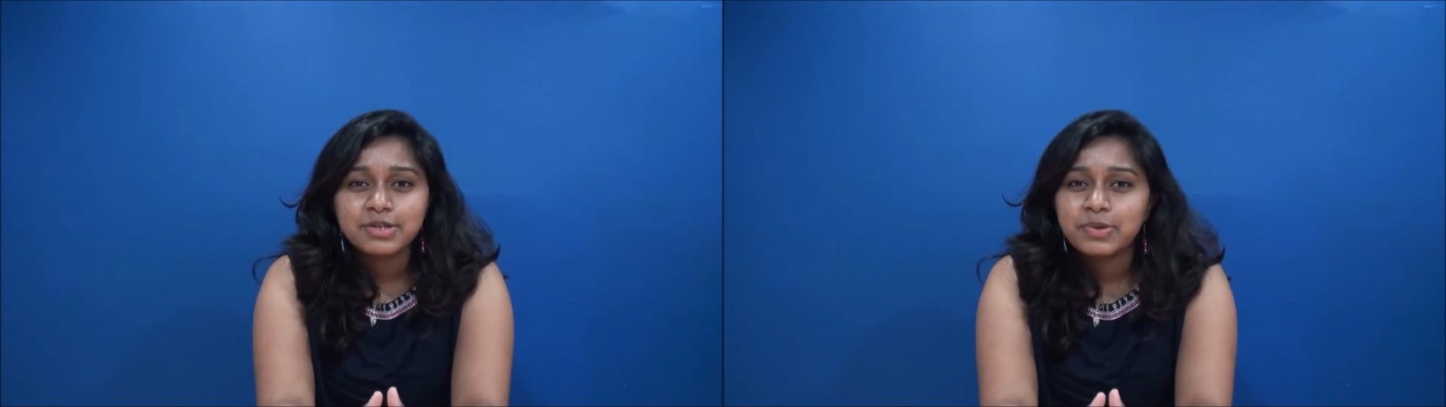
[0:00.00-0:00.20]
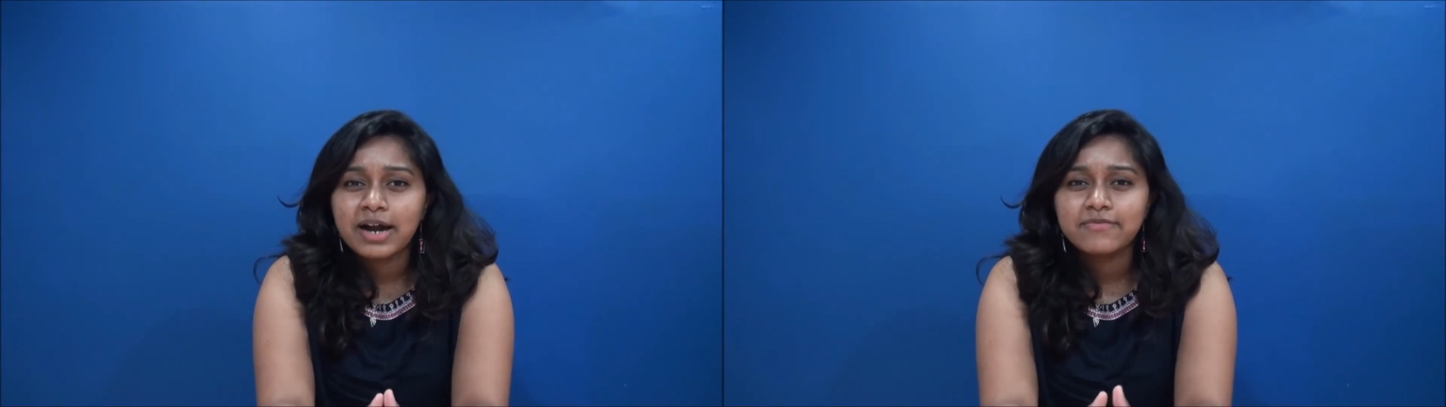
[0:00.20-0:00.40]

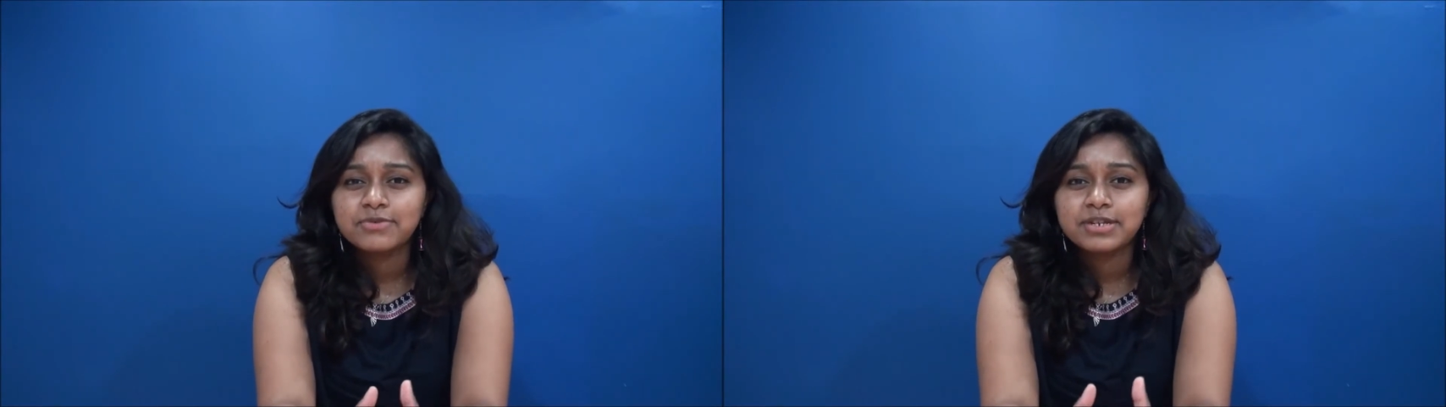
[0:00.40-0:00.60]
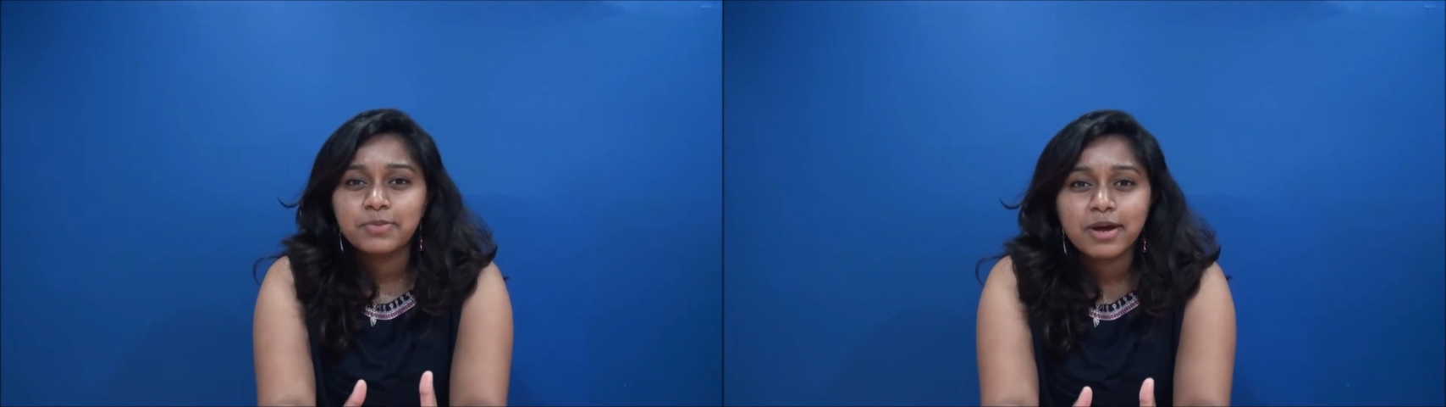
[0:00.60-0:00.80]
you have
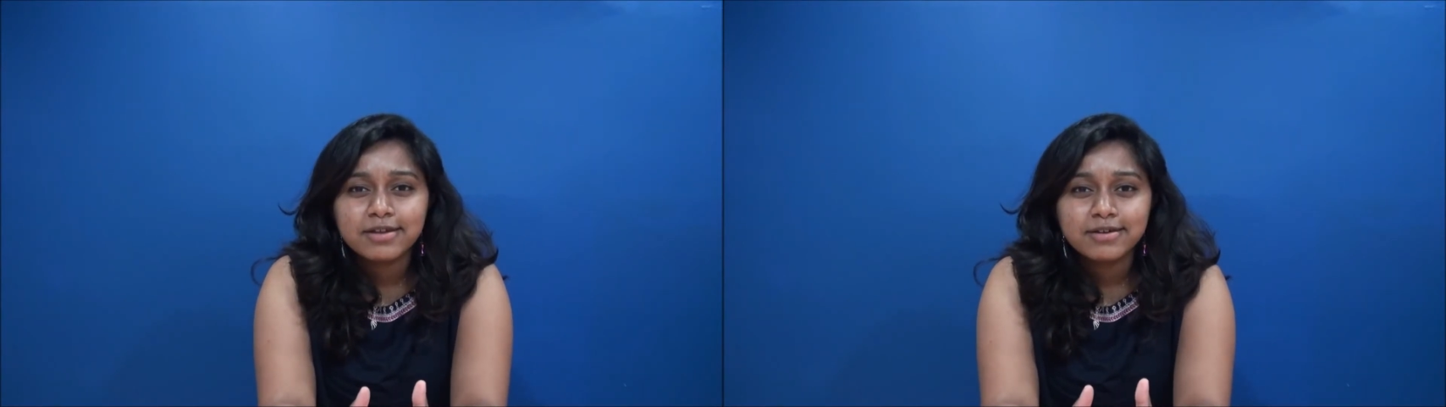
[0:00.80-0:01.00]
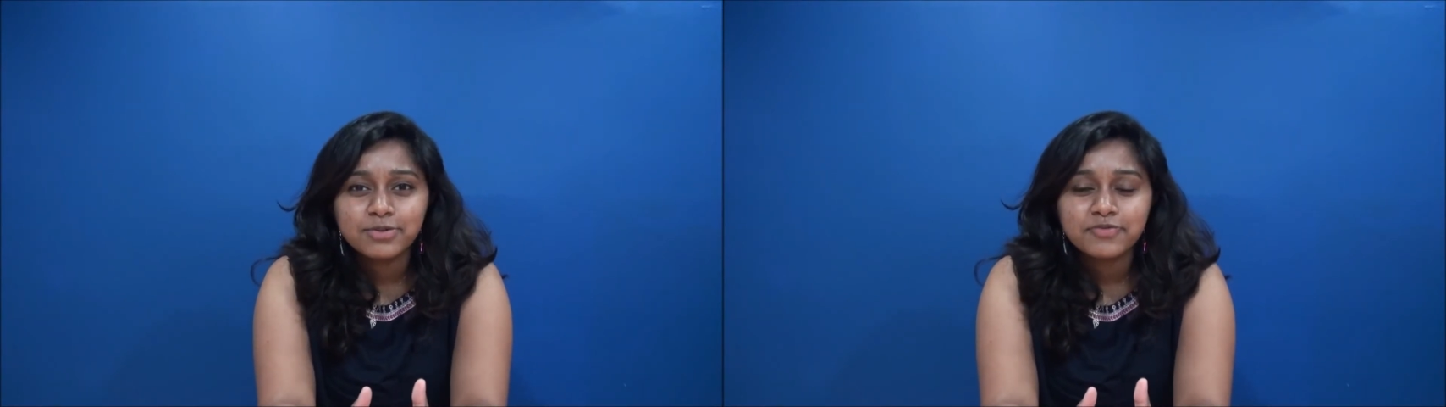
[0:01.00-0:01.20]
only 1
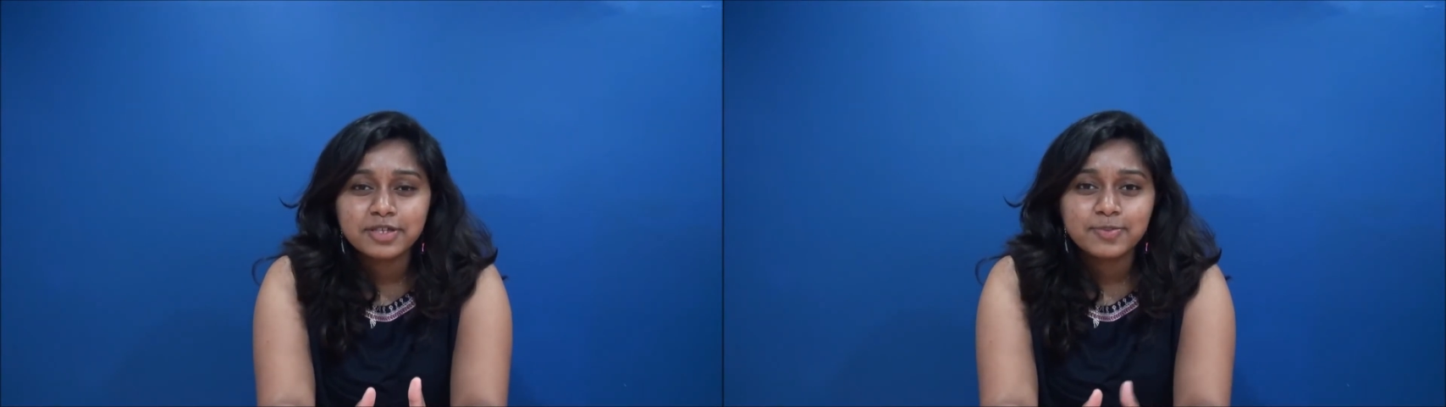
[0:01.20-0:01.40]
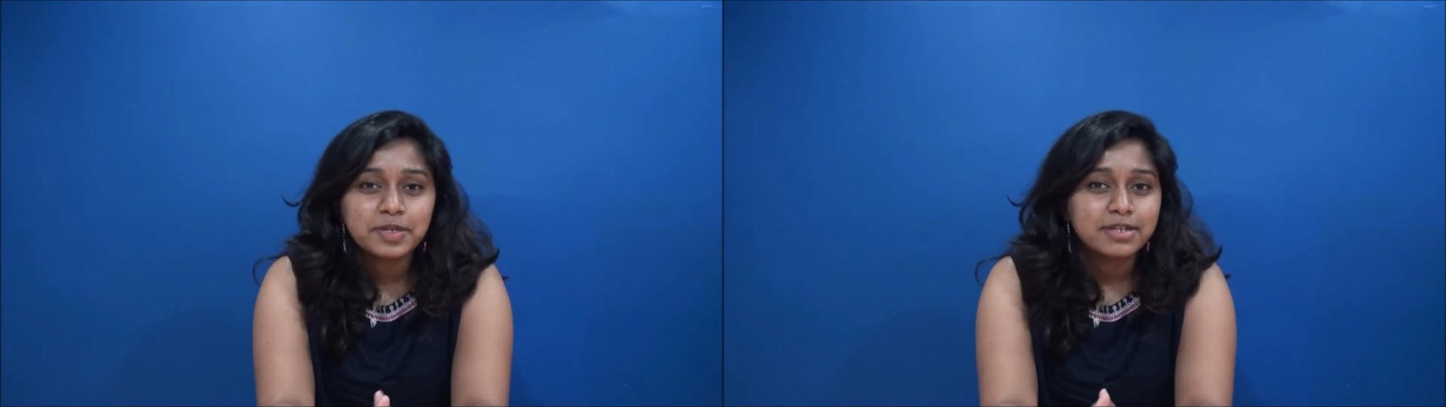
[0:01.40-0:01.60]
year of
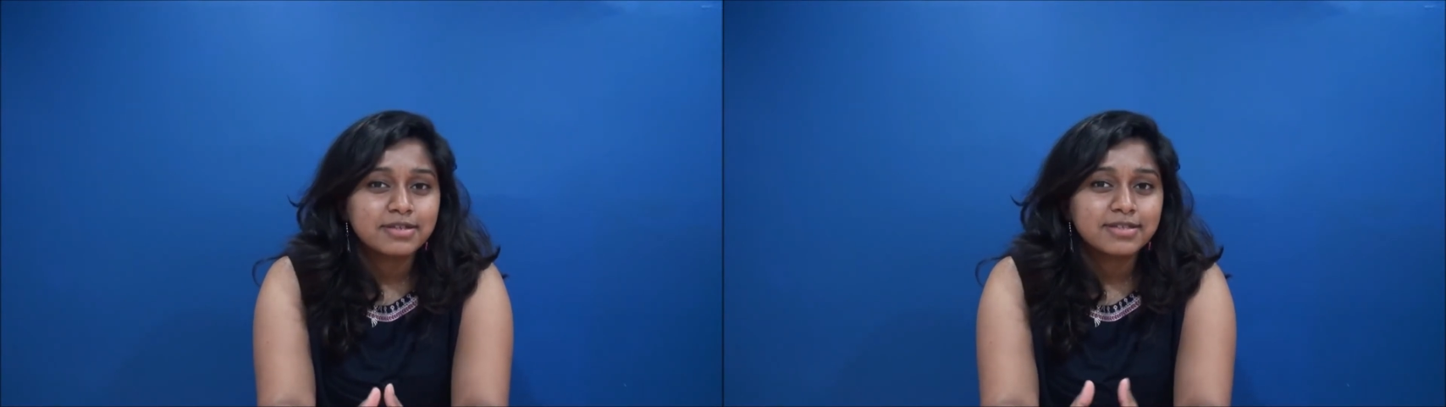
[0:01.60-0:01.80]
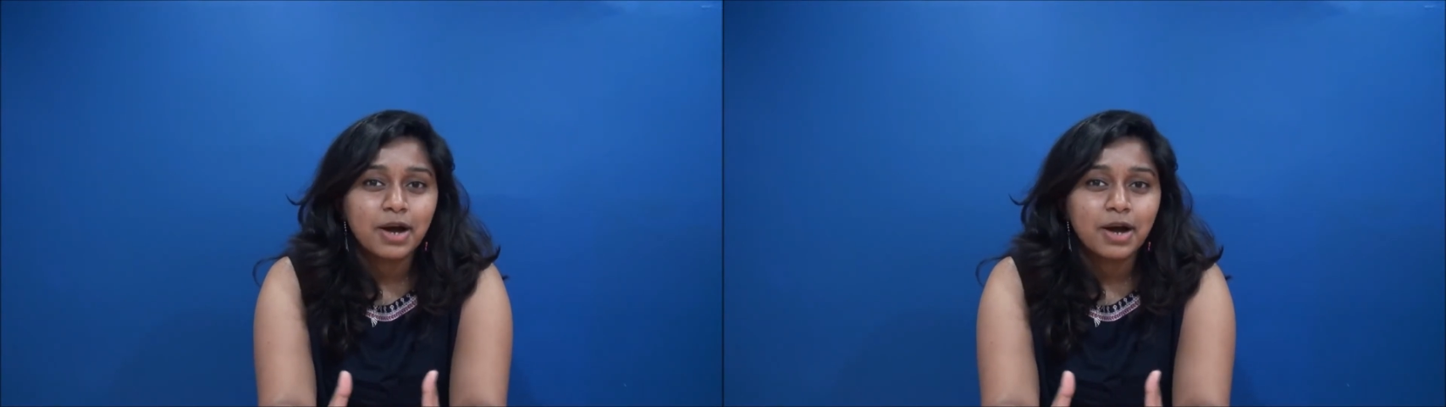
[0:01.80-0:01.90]
experience,